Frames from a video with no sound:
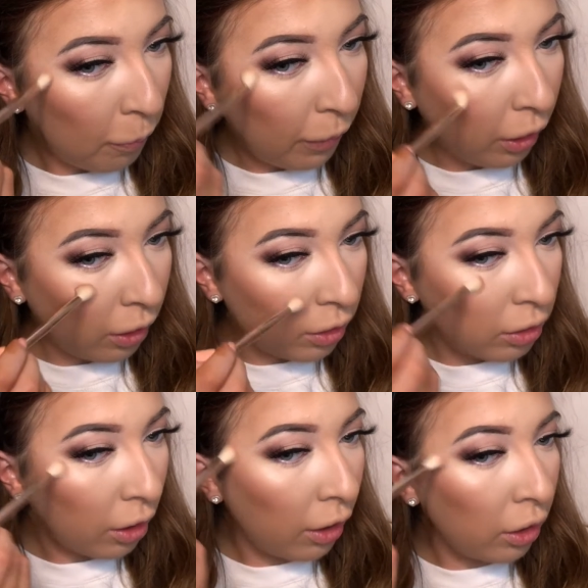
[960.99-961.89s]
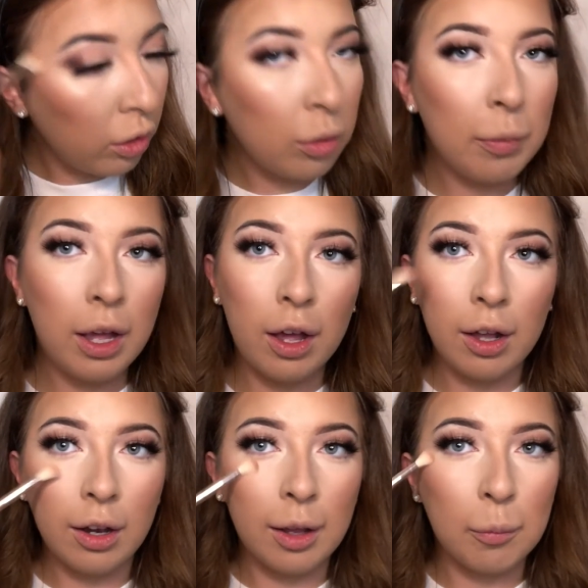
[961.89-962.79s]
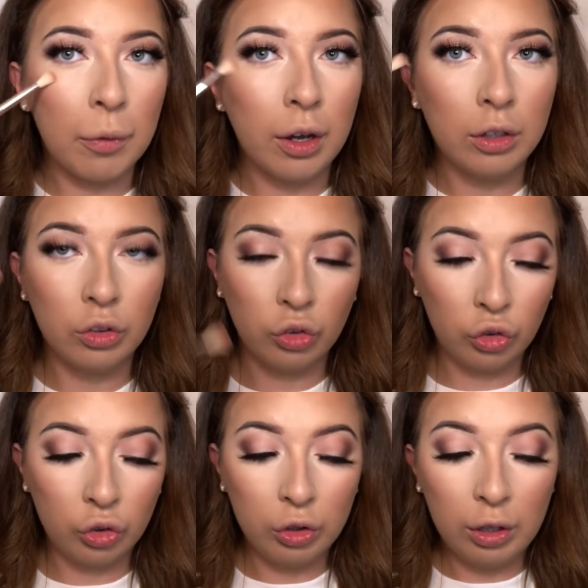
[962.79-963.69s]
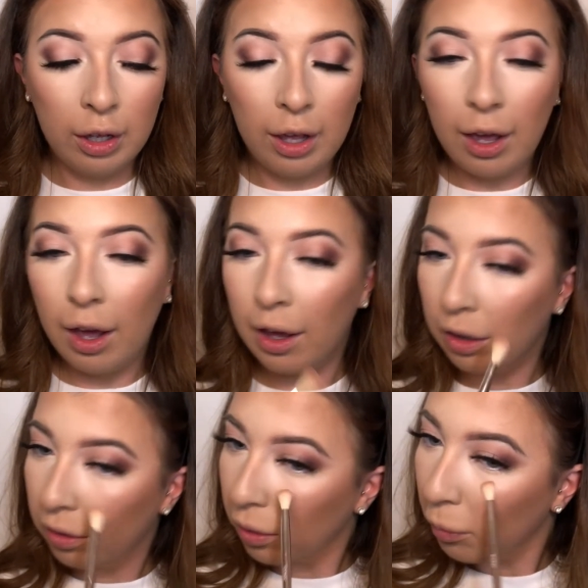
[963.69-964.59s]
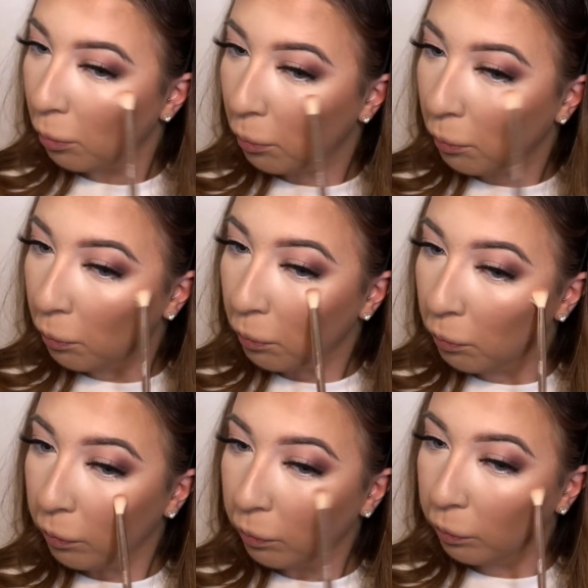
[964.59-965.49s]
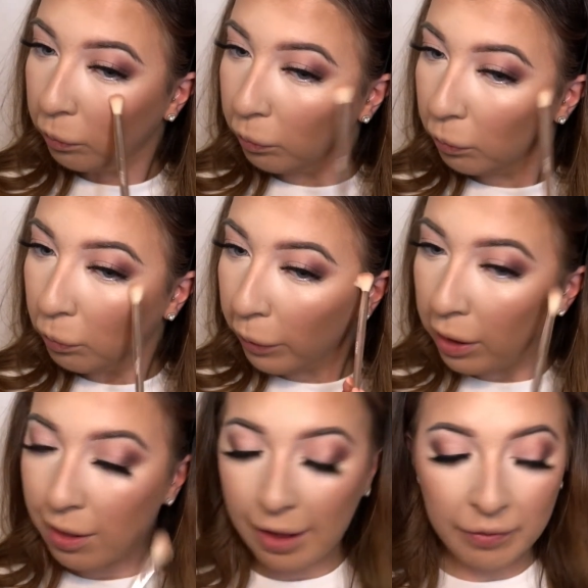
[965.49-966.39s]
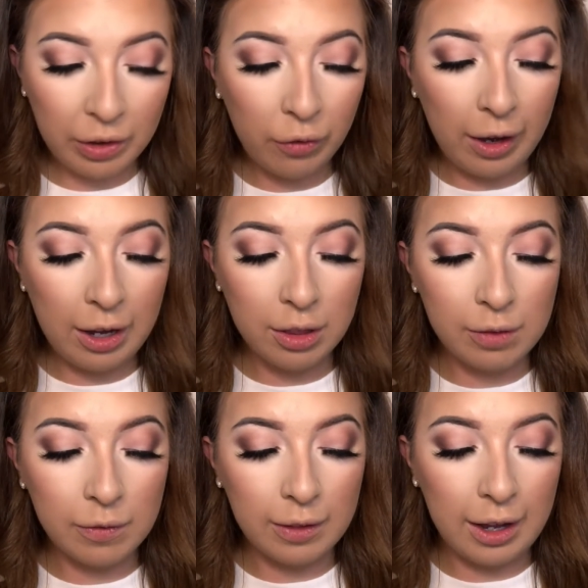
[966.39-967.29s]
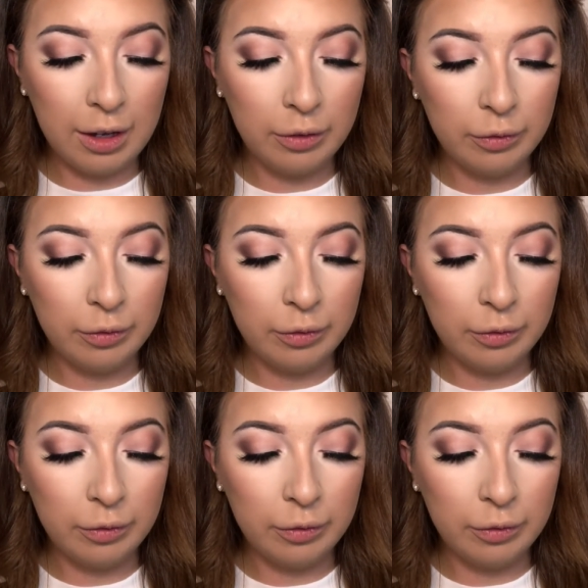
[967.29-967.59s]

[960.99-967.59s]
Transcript: because I used my highlight brush as my saving grace for that